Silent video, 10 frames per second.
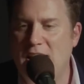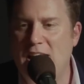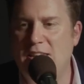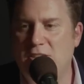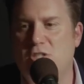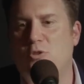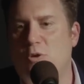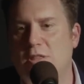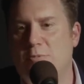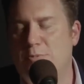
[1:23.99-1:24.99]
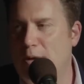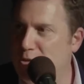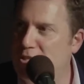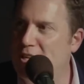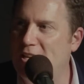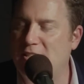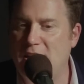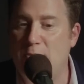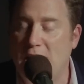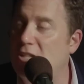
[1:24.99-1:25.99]
And the story that was published the next
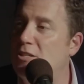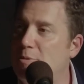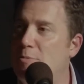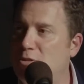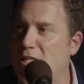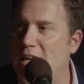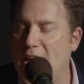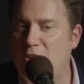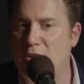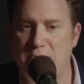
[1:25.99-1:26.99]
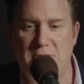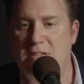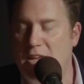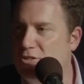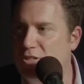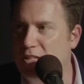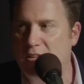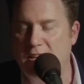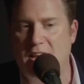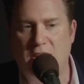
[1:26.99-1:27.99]
day would actually be mostly accurate, but
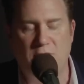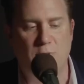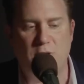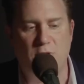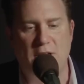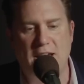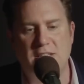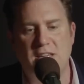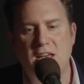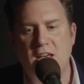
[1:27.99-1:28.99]
occasionally inaccurate and we'd correct.